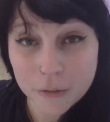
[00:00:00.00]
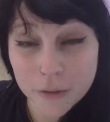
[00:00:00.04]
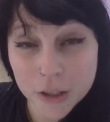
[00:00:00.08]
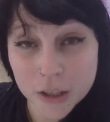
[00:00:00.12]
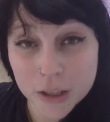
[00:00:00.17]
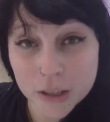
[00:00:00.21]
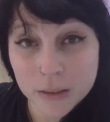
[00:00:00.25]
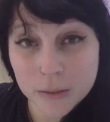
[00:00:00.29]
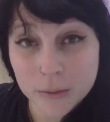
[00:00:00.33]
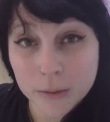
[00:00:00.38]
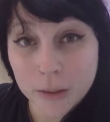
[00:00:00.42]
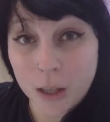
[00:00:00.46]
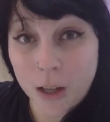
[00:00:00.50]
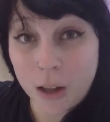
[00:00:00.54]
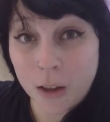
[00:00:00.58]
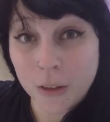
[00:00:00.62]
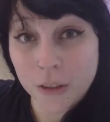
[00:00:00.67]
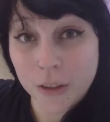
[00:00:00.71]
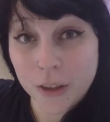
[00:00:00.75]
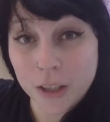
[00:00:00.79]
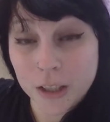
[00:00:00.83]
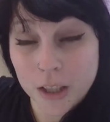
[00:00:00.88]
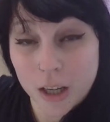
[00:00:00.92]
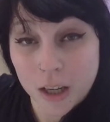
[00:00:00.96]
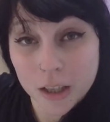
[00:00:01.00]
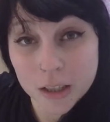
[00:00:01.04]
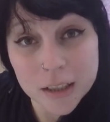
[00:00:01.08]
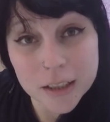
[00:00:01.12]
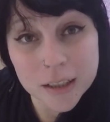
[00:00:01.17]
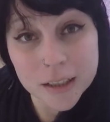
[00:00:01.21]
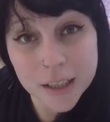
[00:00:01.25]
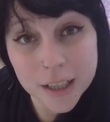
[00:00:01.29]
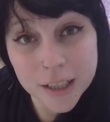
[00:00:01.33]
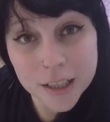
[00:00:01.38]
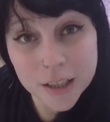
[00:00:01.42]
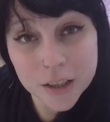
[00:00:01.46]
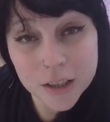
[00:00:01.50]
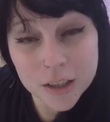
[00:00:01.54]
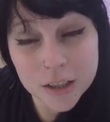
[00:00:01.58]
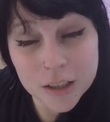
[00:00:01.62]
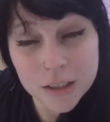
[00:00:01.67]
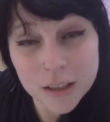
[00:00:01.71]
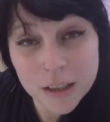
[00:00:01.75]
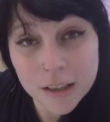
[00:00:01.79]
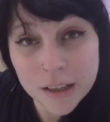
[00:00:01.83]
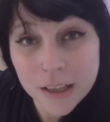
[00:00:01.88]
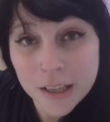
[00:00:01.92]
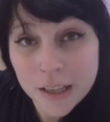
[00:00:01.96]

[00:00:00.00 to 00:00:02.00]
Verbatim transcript: first of all, the dart station.